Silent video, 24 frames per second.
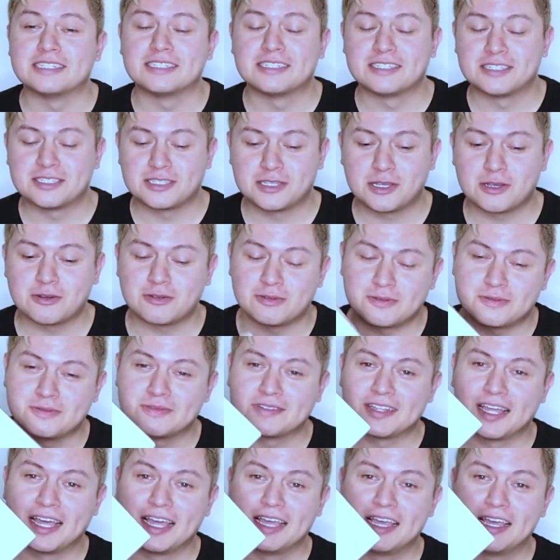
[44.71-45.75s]
So
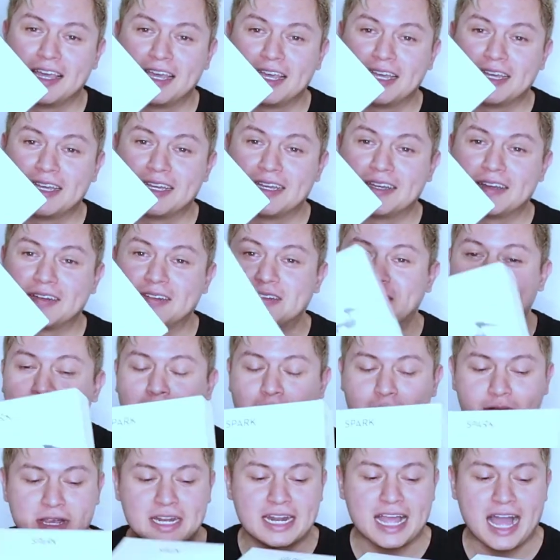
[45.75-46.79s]

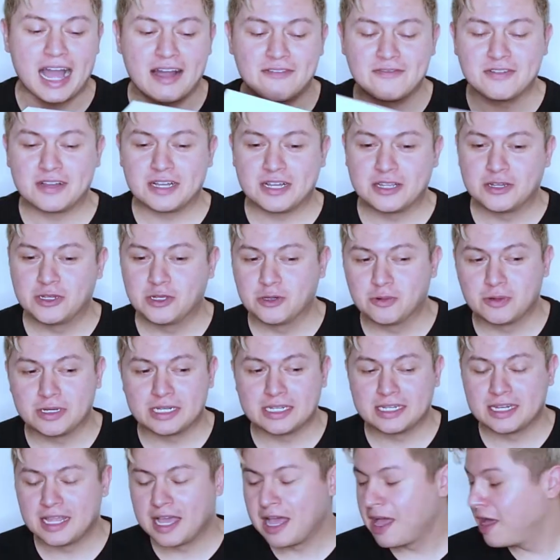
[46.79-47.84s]
now we're gonna have a new
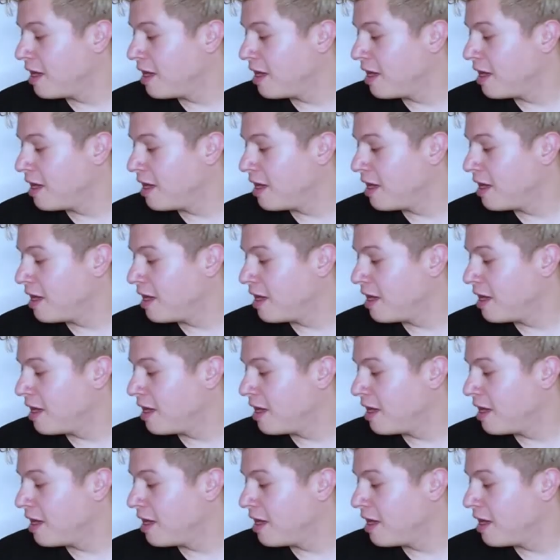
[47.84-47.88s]
one.